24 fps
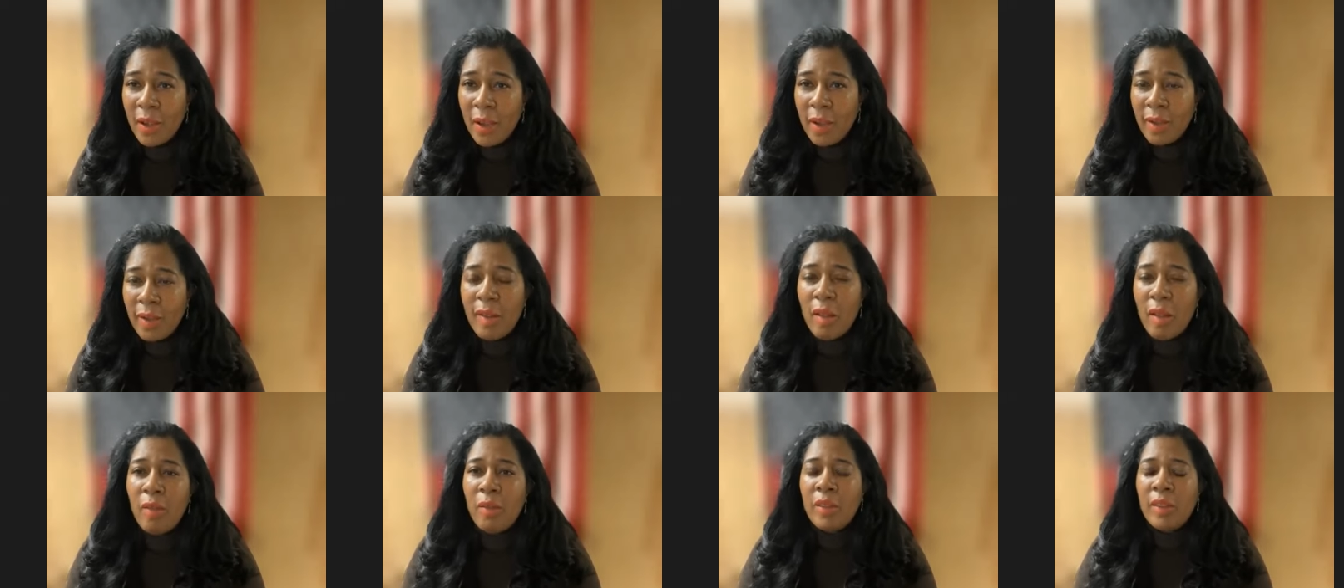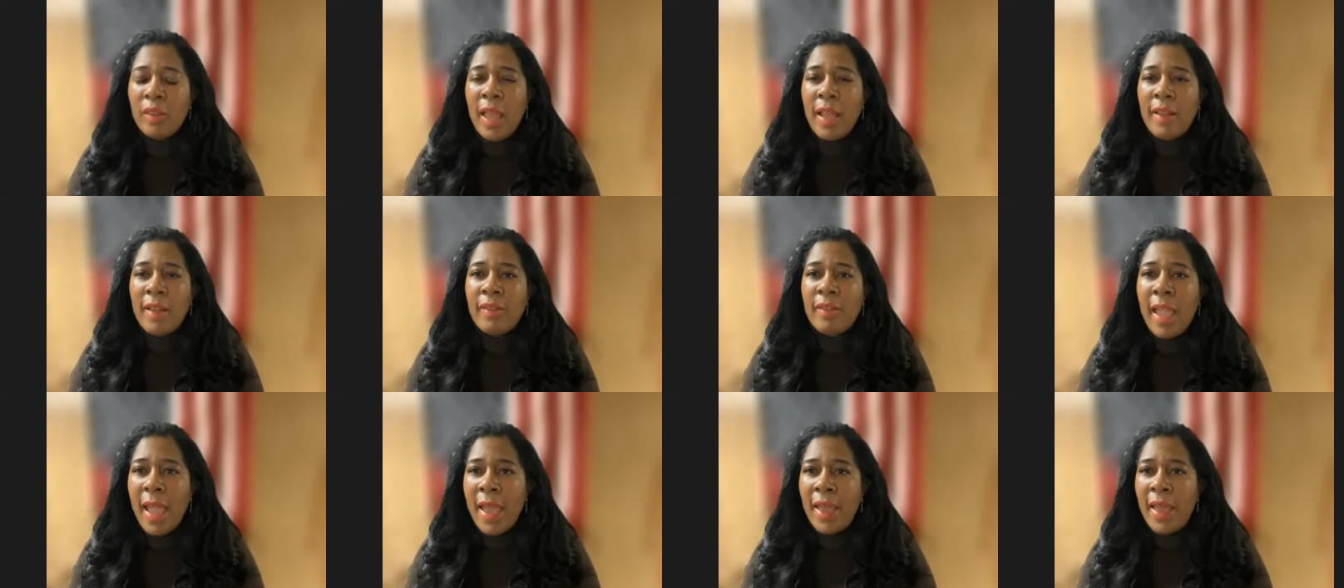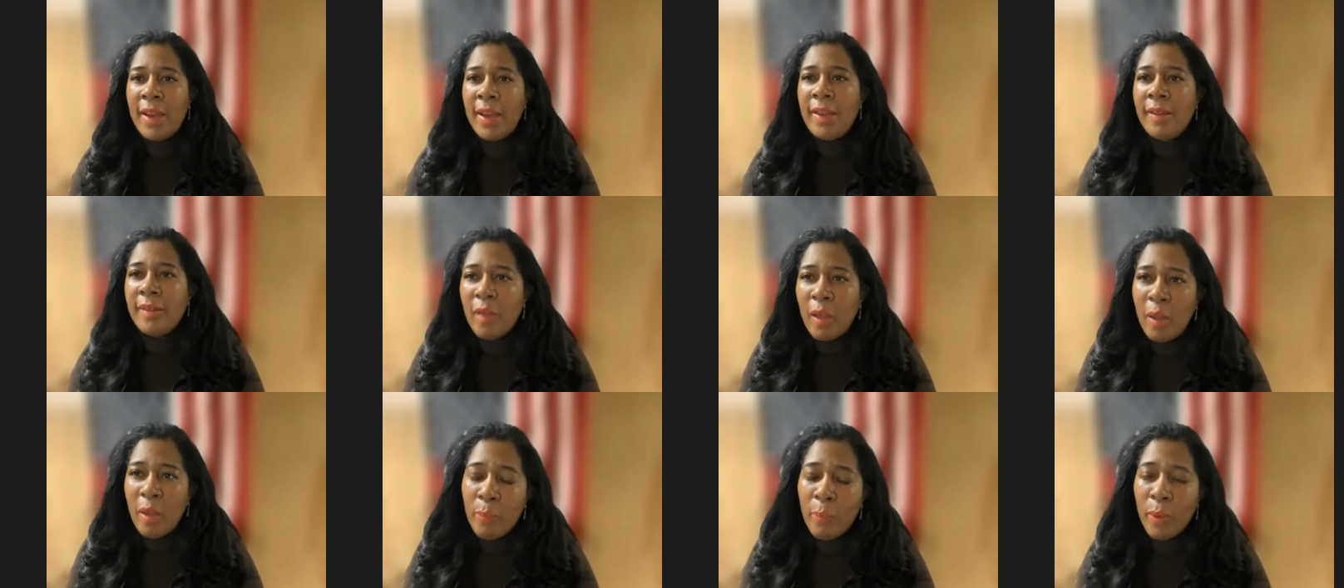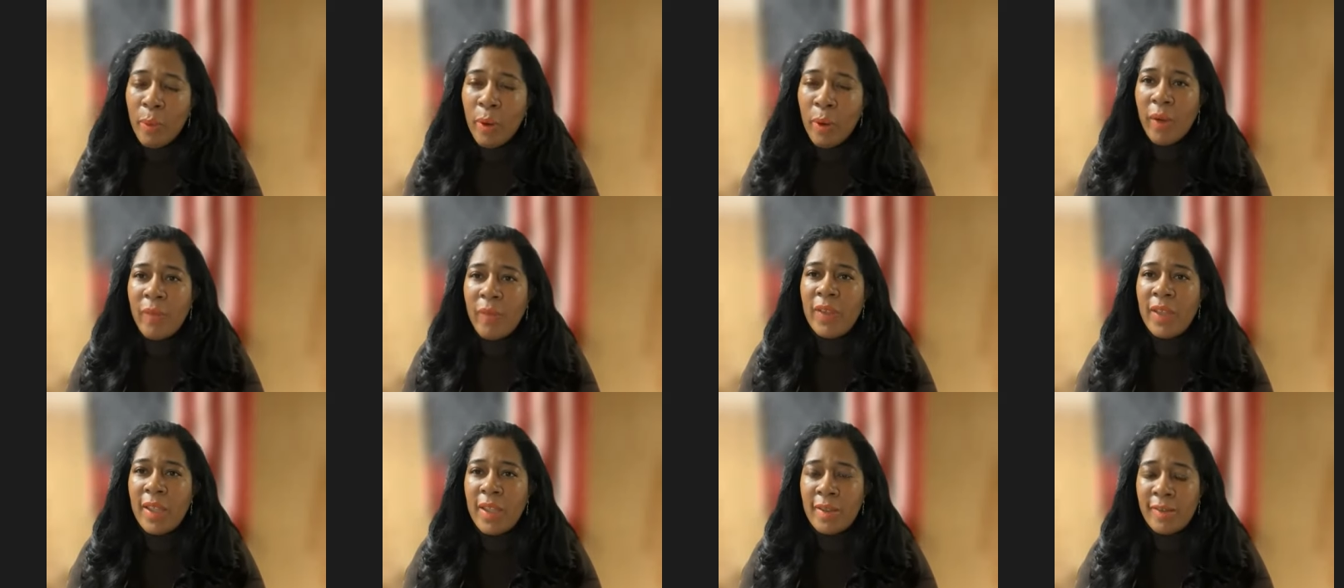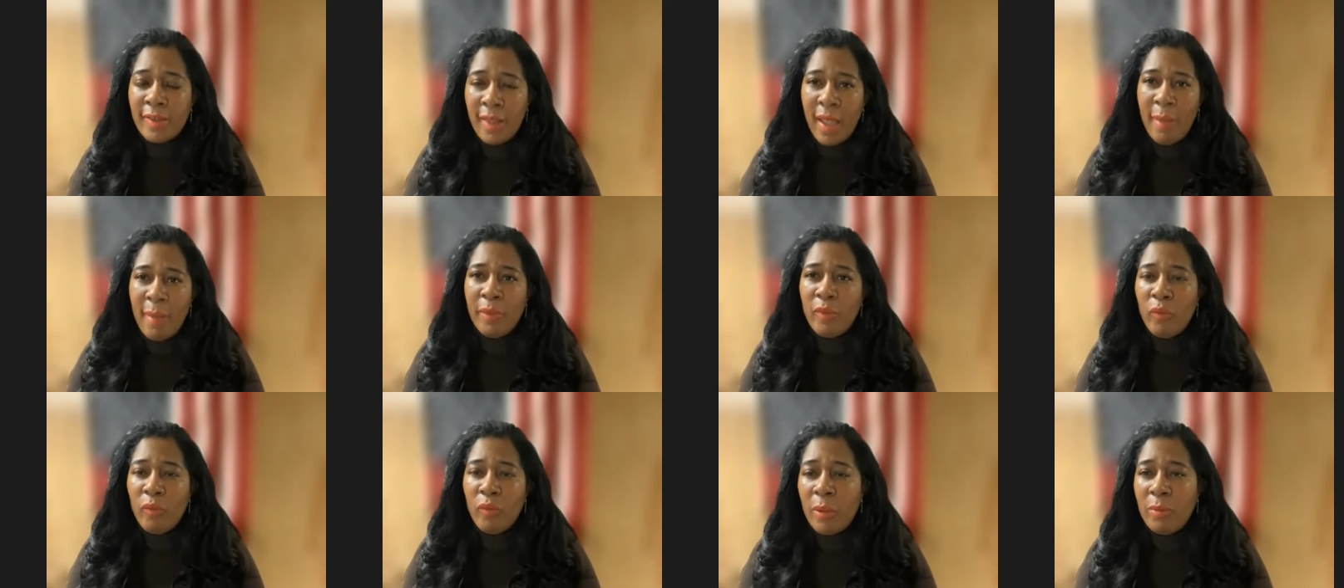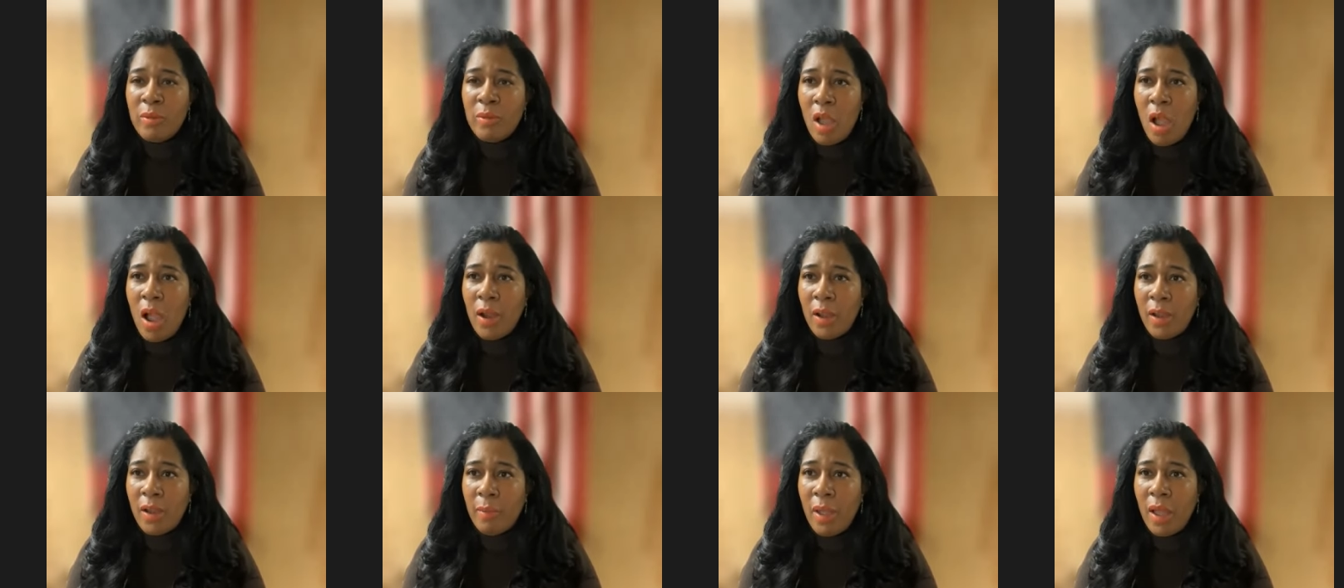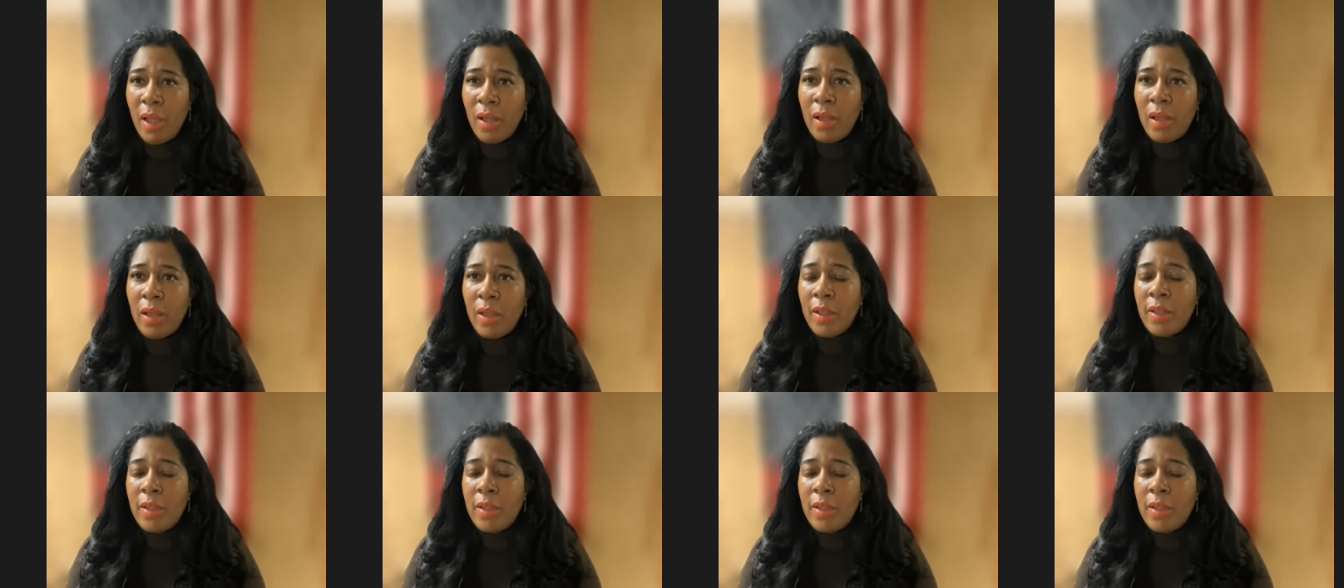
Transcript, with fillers: So that that is a perfect example of what I'm talking about.